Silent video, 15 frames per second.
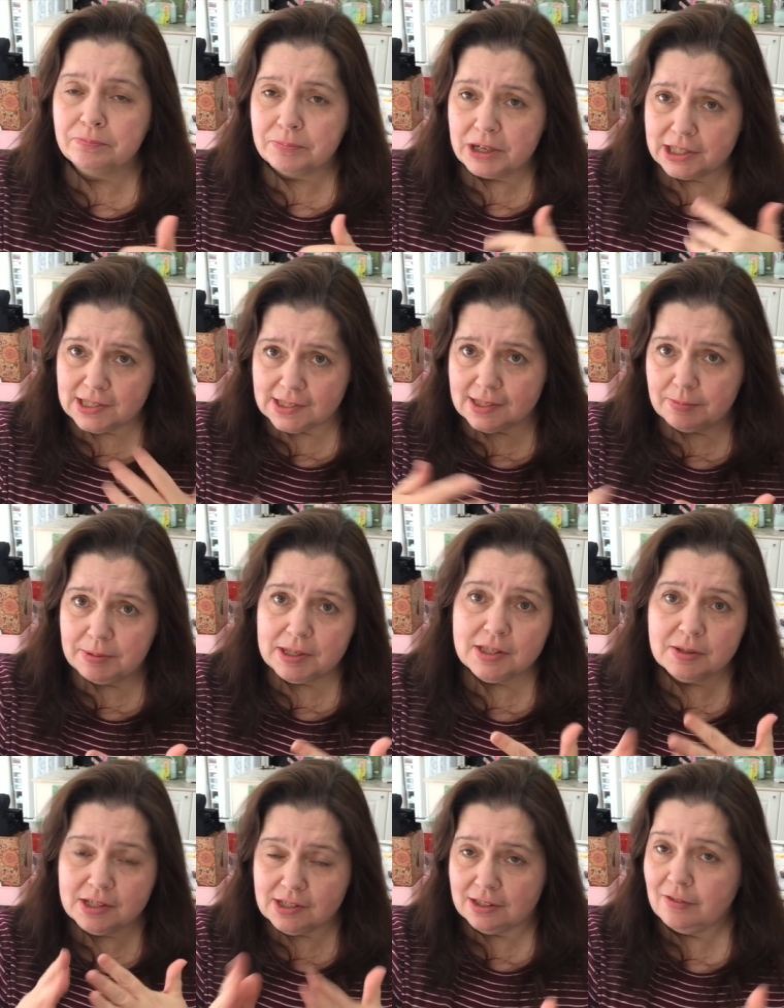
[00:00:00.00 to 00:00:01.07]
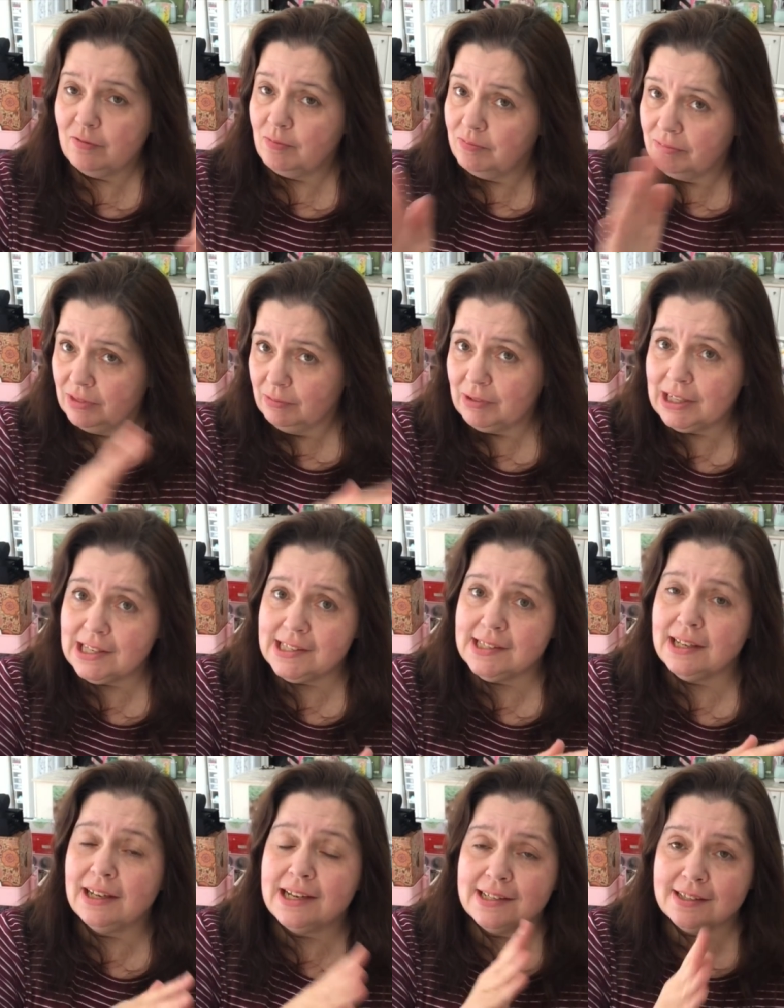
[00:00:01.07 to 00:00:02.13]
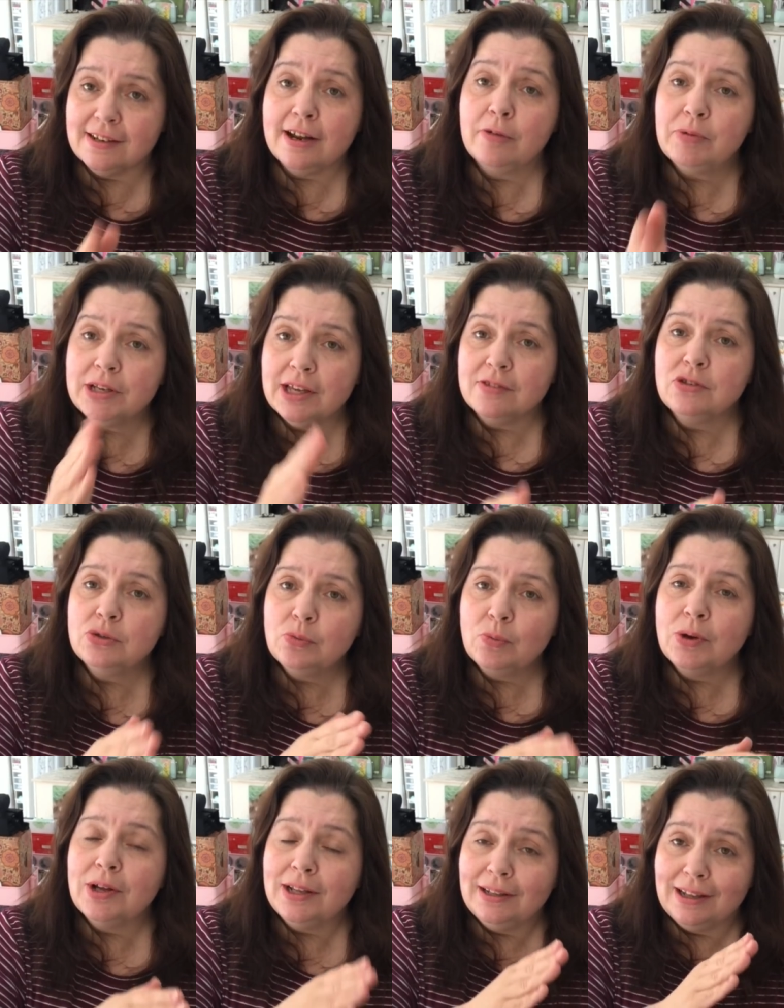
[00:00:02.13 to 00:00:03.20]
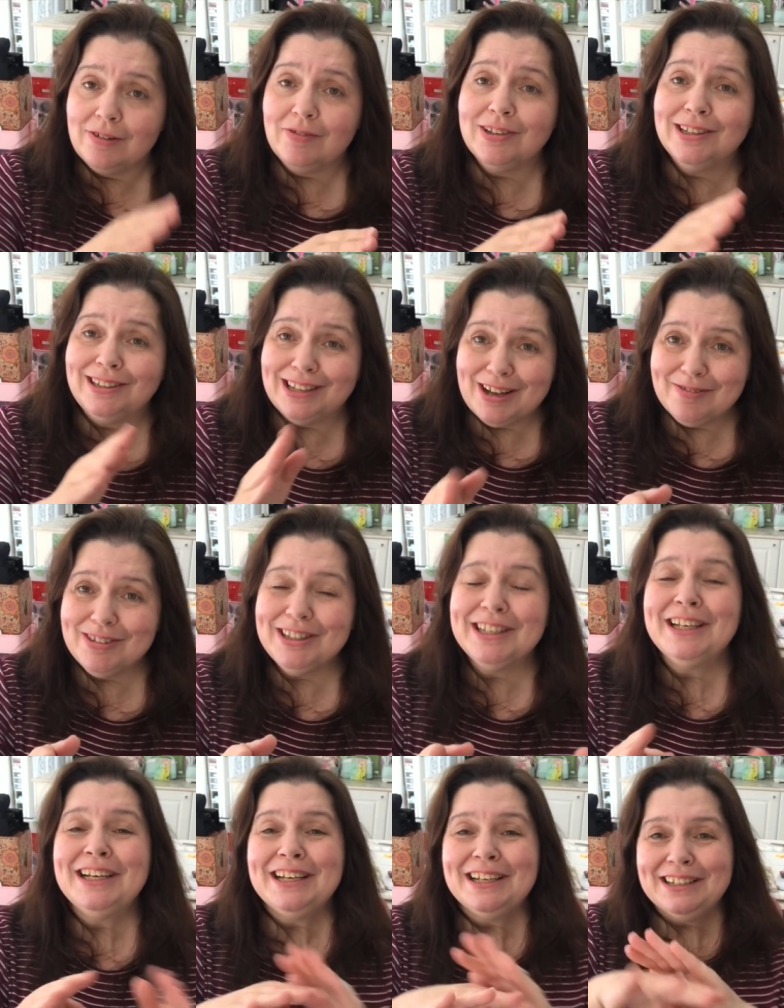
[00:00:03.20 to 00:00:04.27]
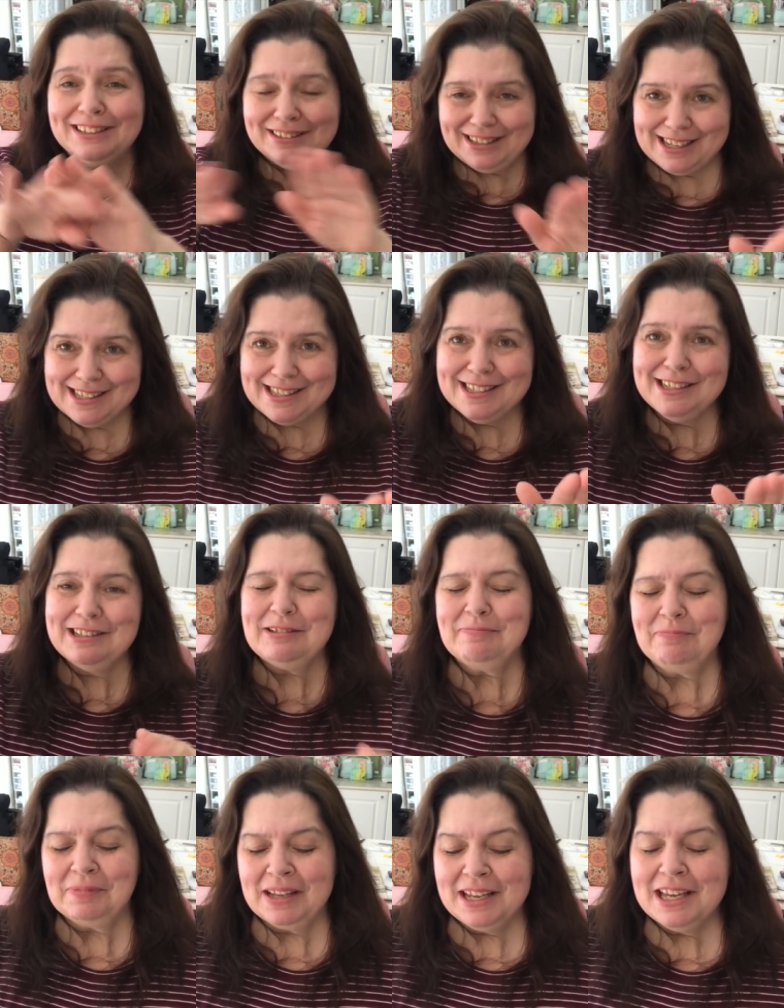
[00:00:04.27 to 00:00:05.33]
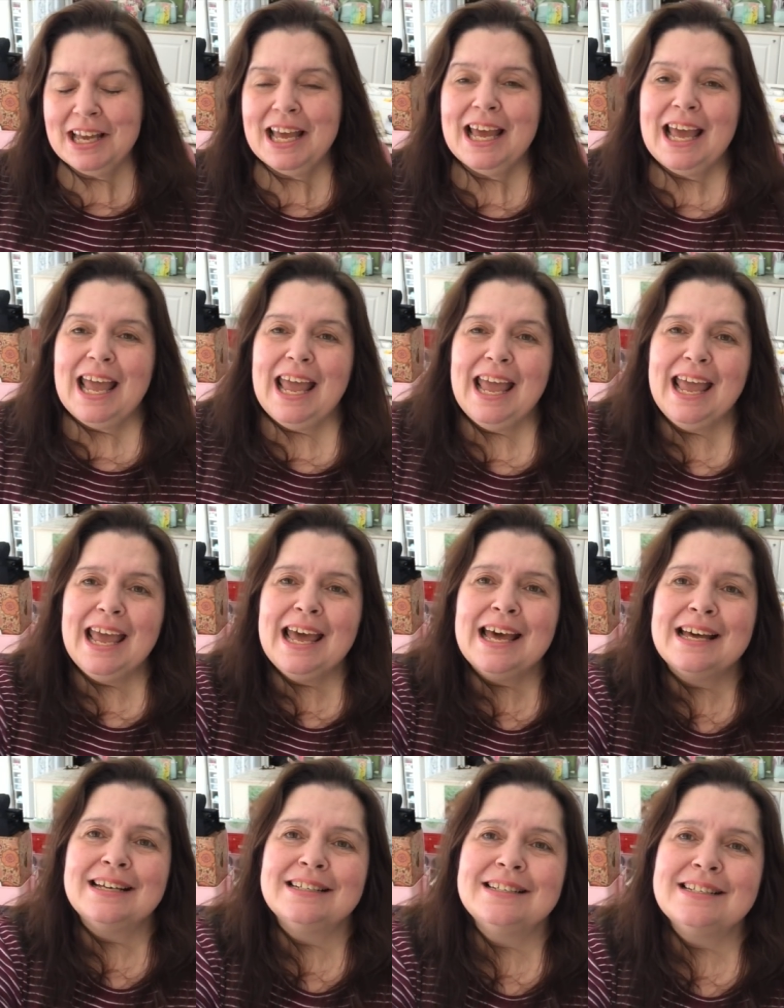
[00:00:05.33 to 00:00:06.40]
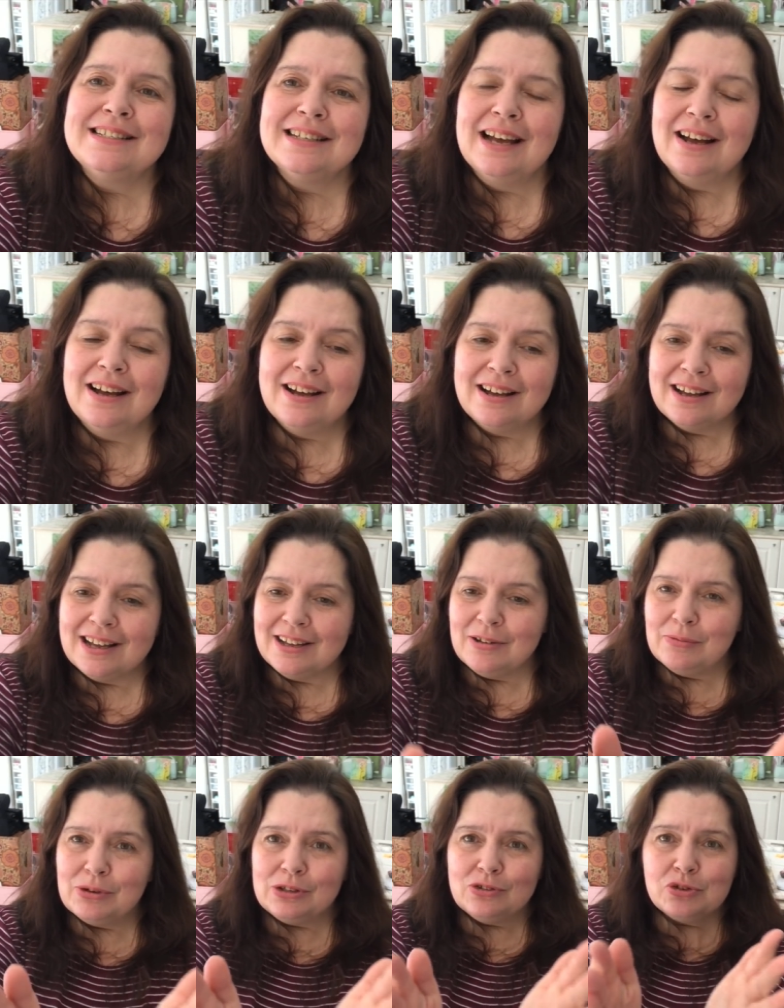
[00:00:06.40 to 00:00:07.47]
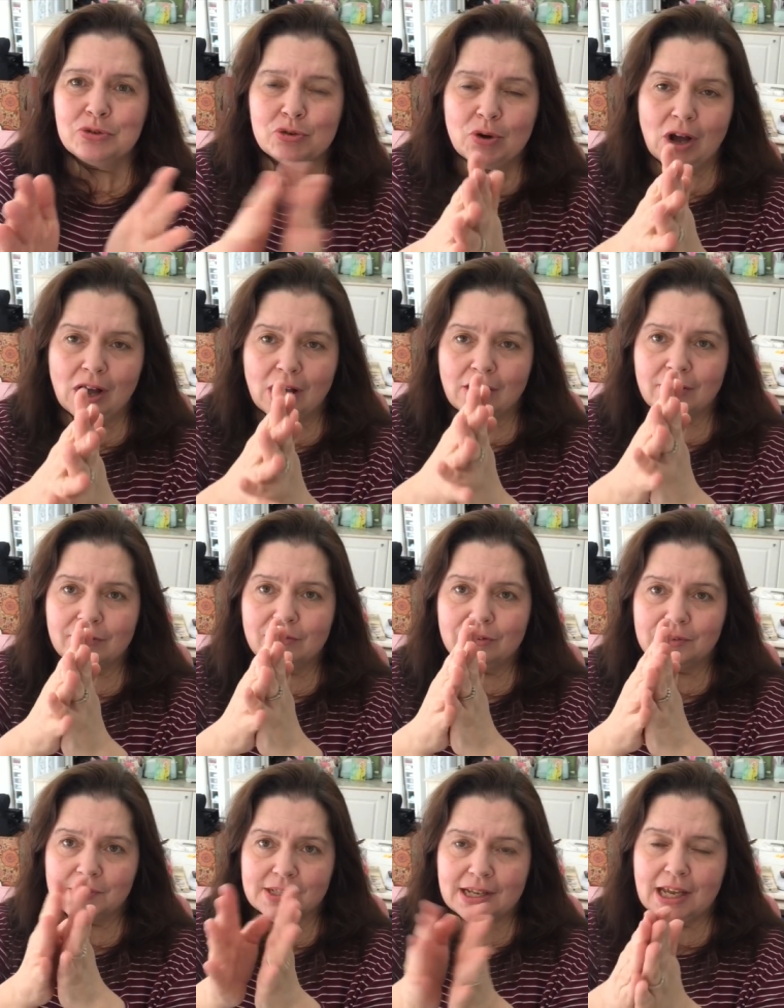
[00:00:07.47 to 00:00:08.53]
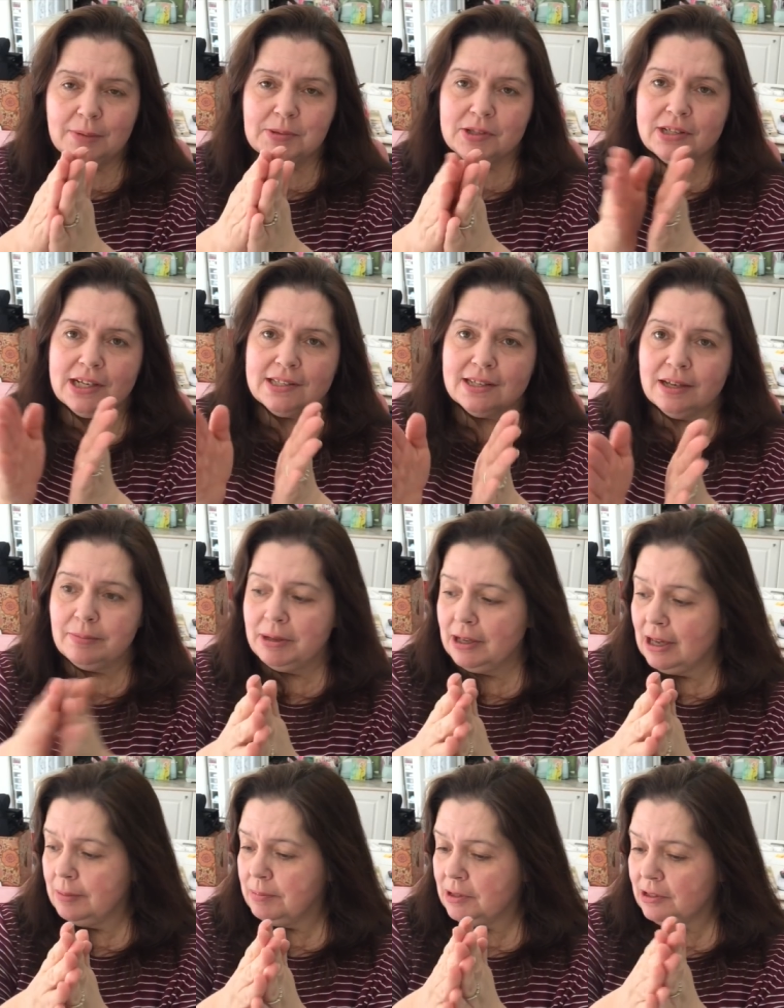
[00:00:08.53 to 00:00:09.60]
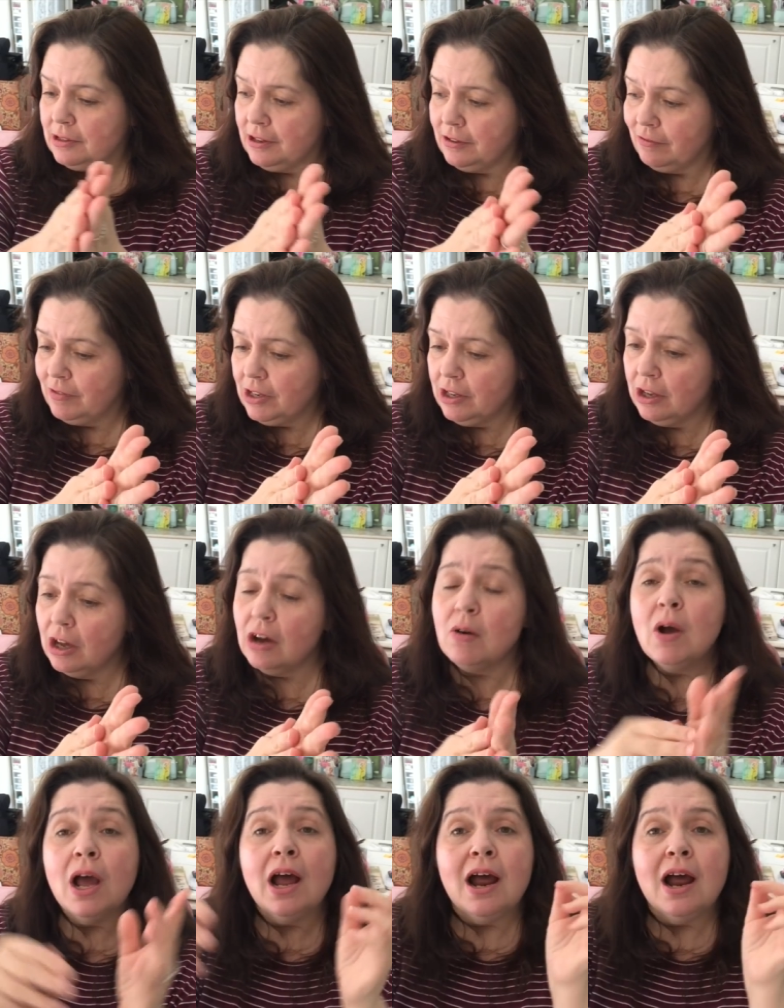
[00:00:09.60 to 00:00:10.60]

participants, because of when I said I would get to 1111. That's it. And I will draw those names. That's coming up in another video.